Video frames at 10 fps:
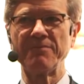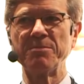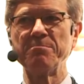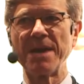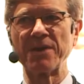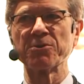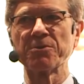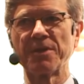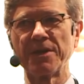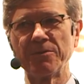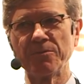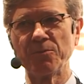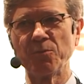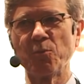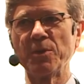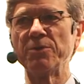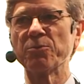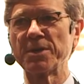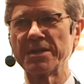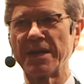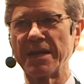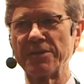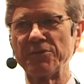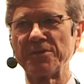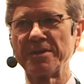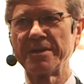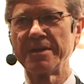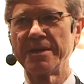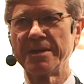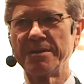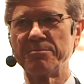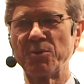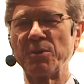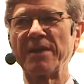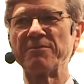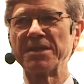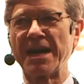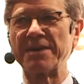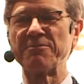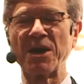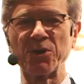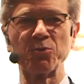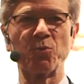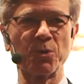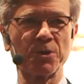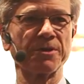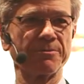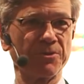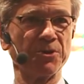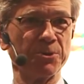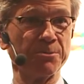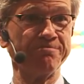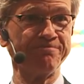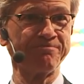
even better than we realize, but we have a lot of hard work to do.